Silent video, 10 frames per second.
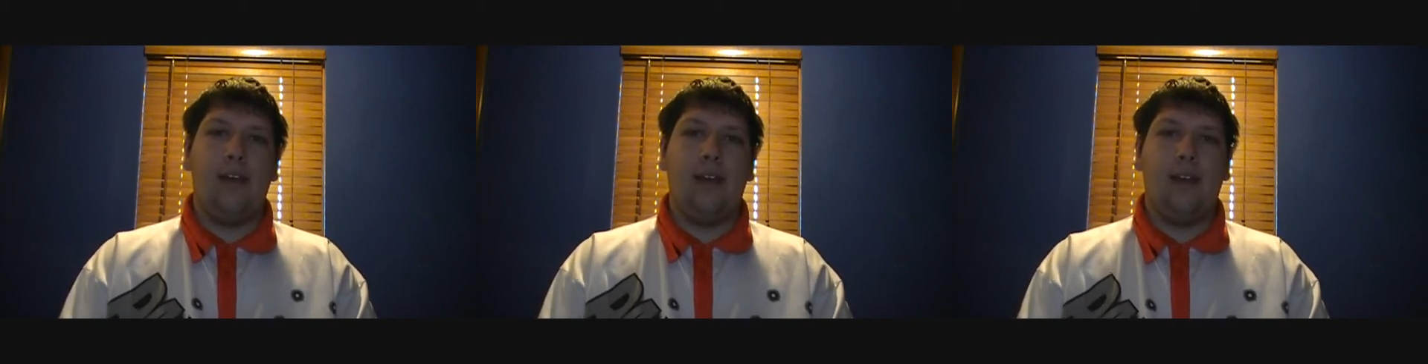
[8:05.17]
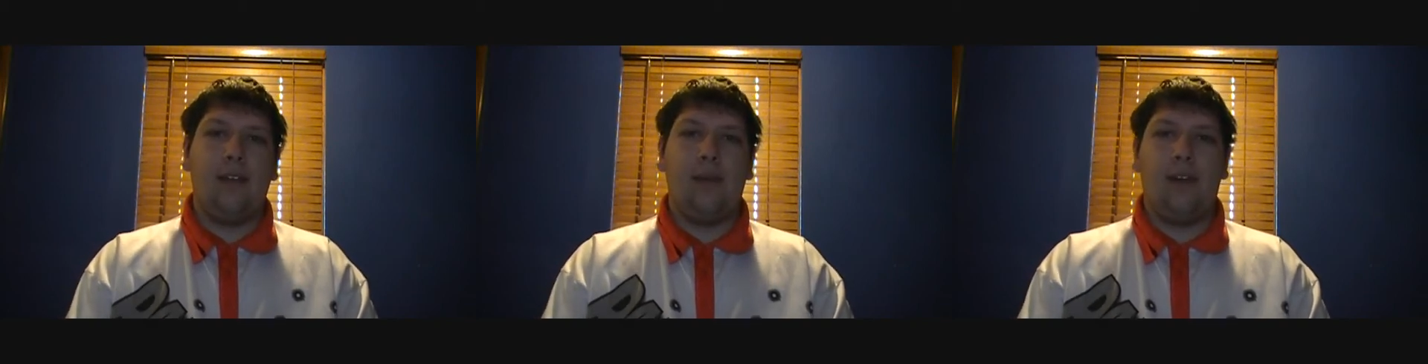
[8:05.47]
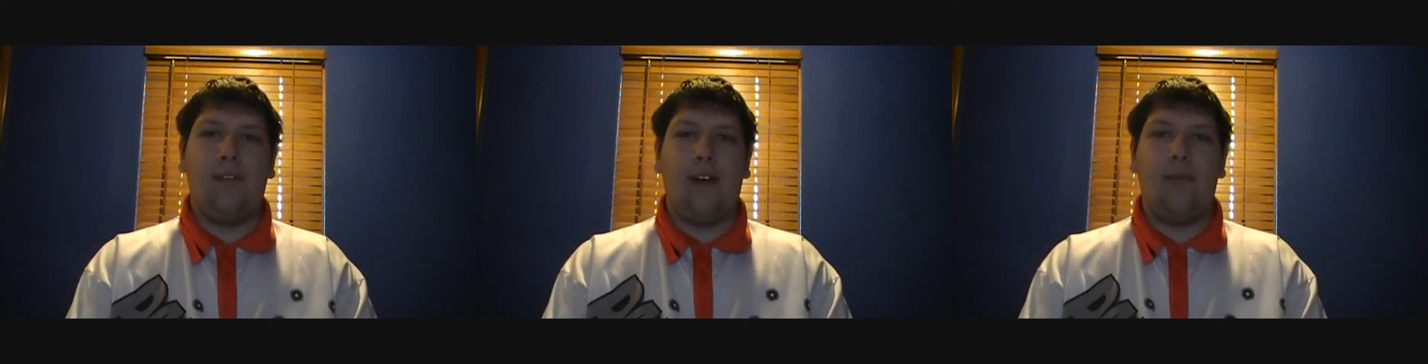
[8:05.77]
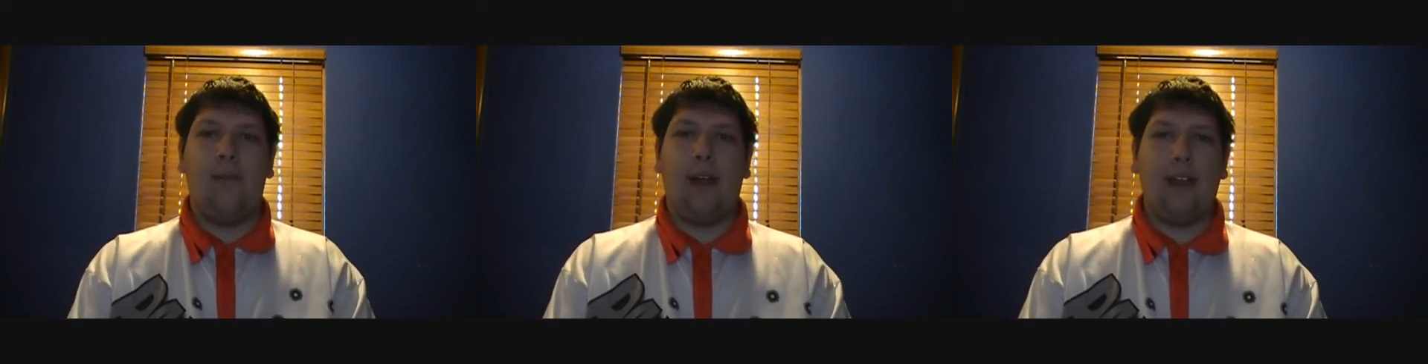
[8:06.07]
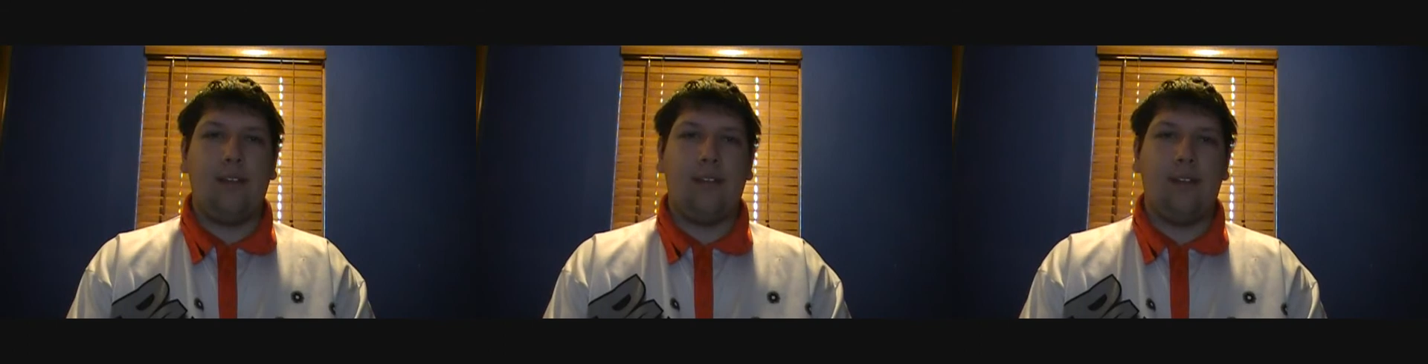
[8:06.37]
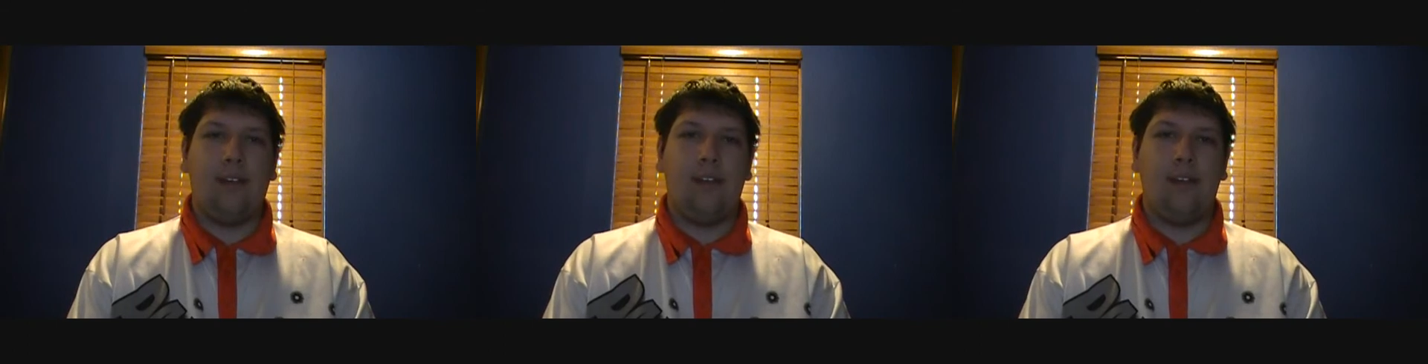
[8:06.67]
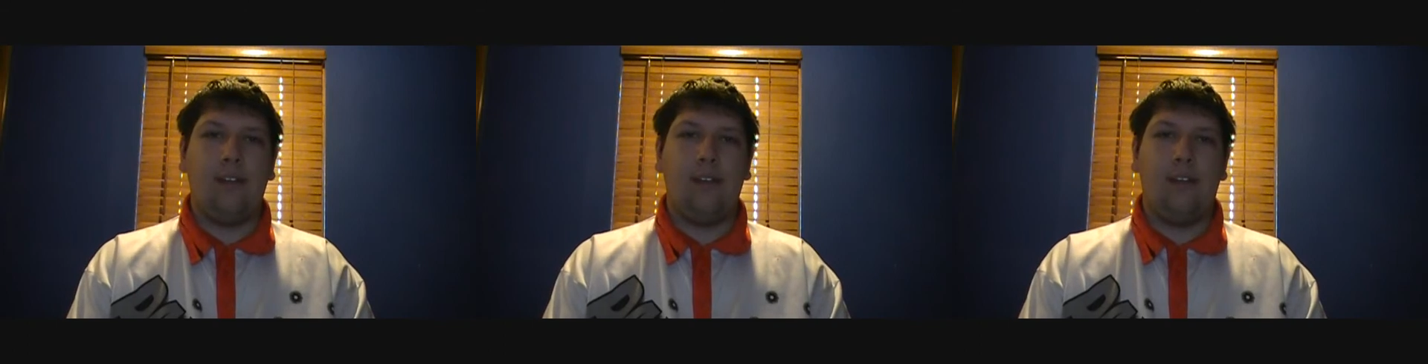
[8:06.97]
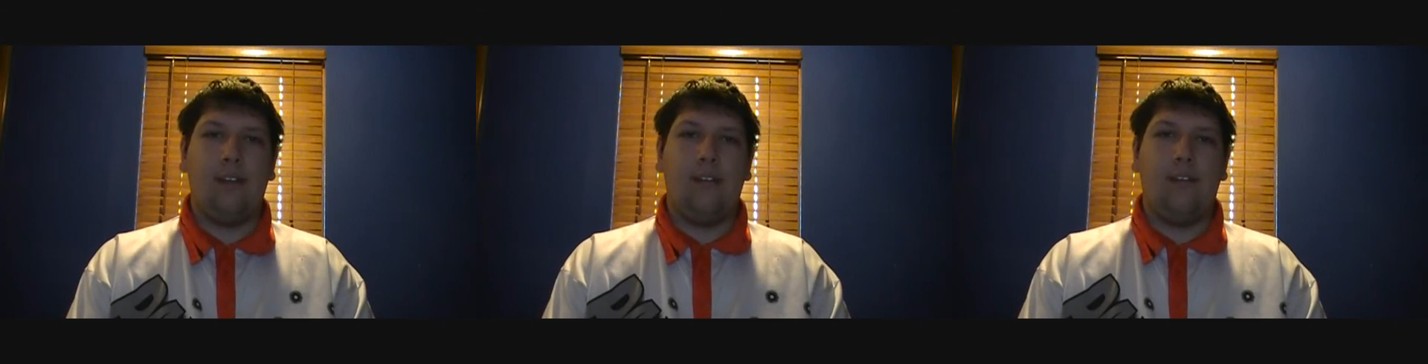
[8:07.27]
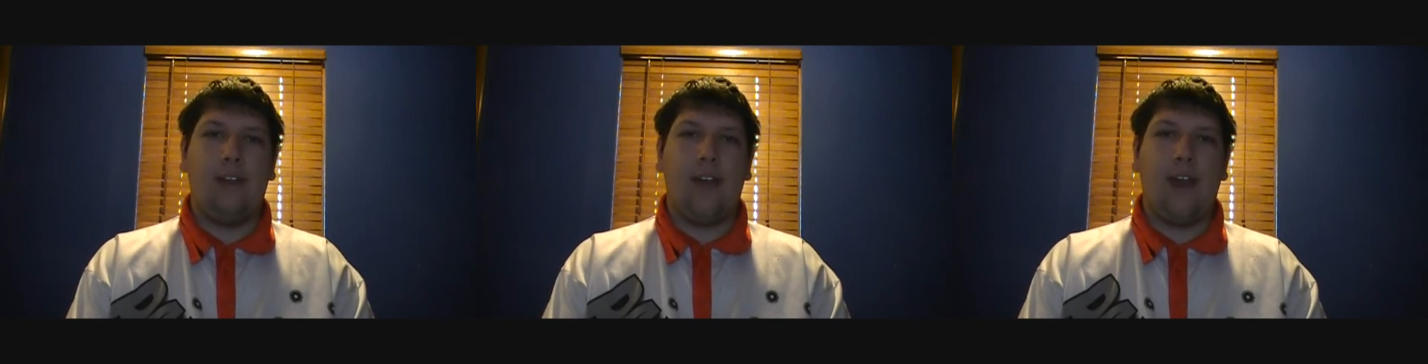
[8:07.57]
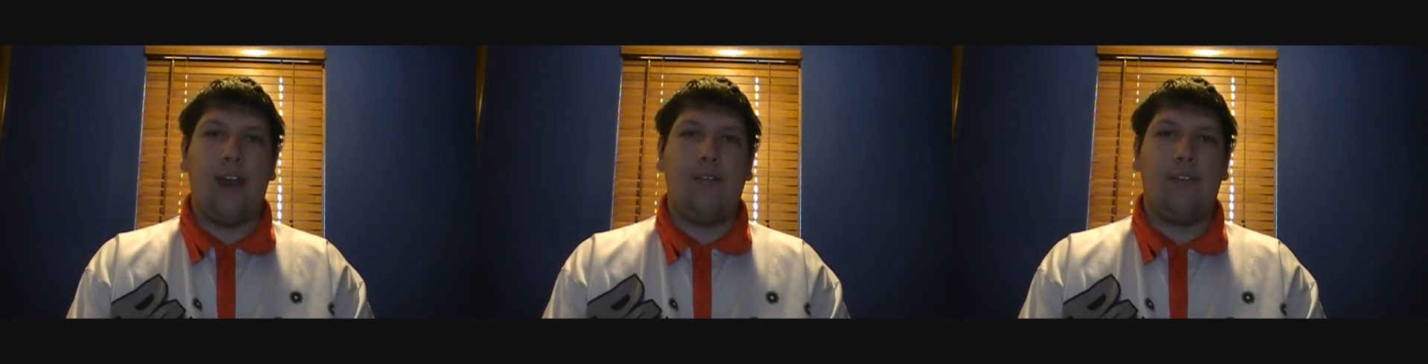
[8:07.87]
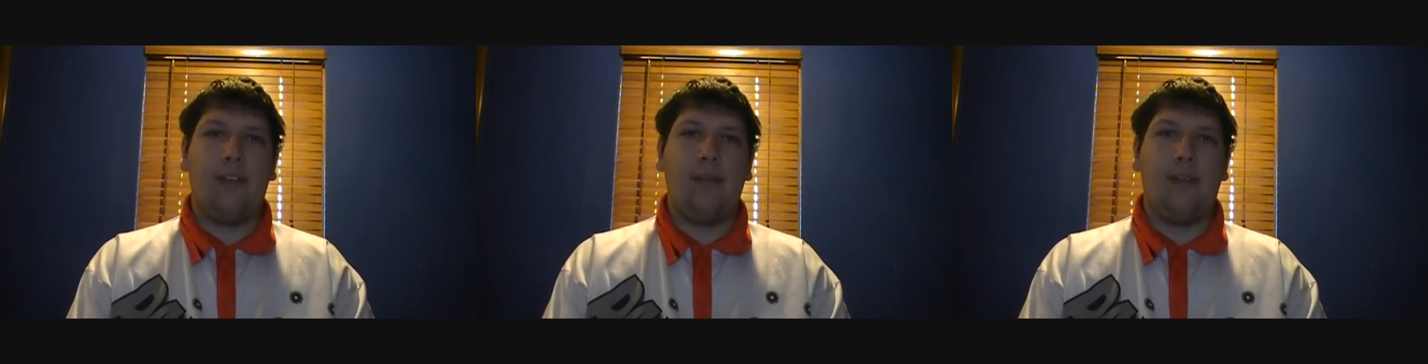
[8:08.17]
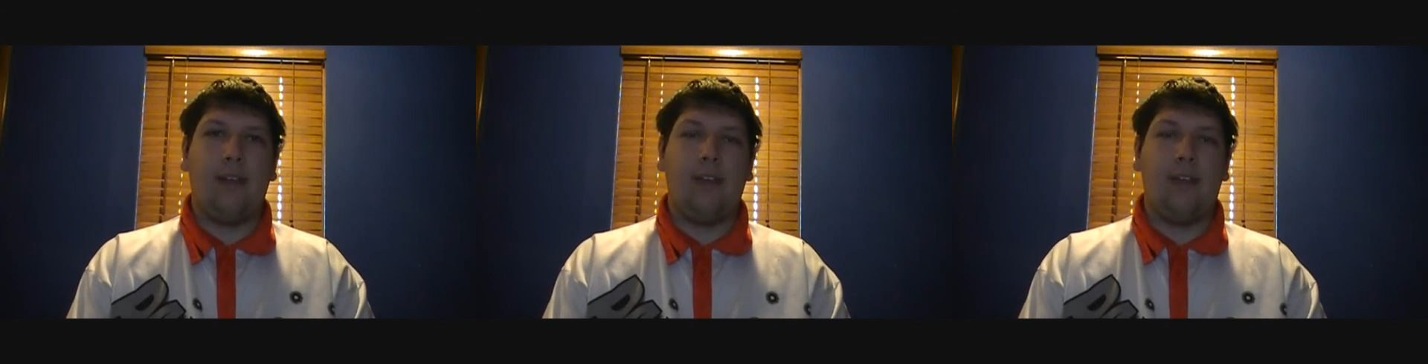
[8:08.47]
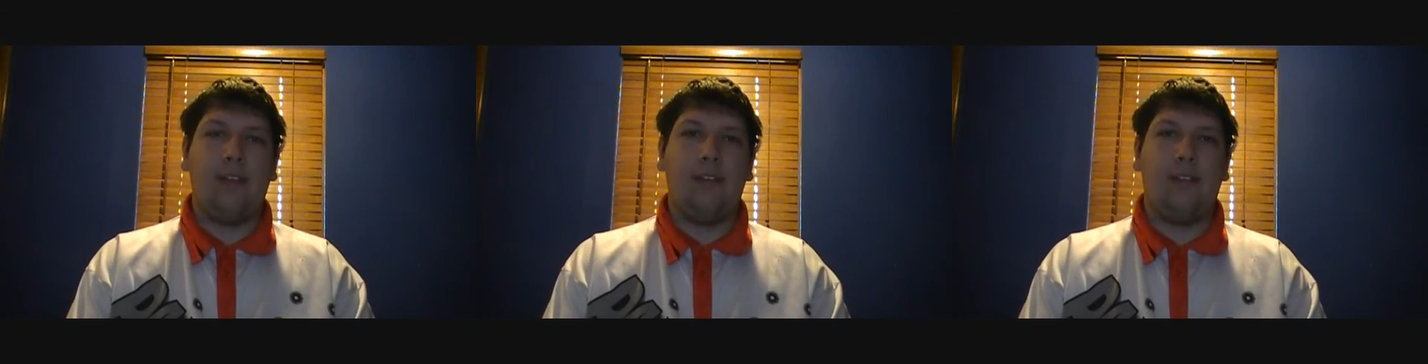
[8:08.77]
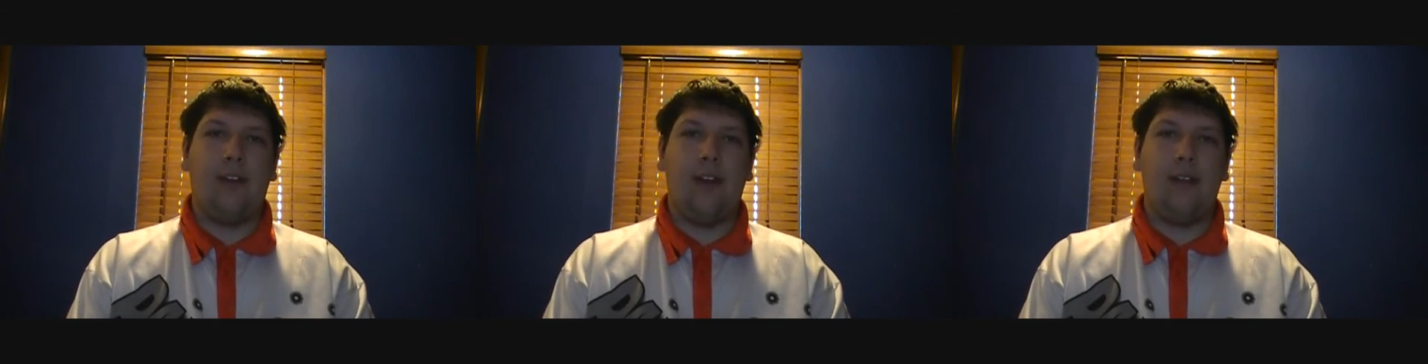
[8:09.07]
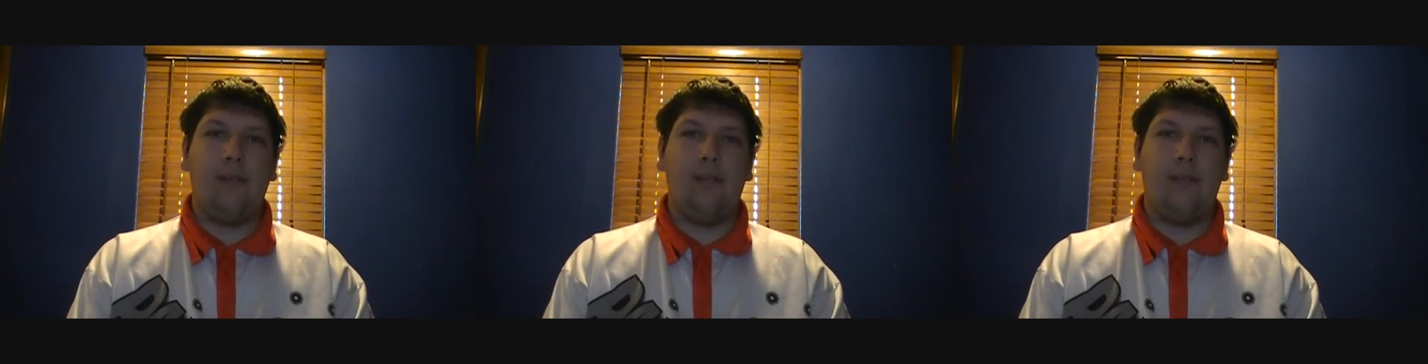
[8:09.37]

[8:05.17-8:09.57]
It's about 5 plates, so if you get half of them, then that's alright.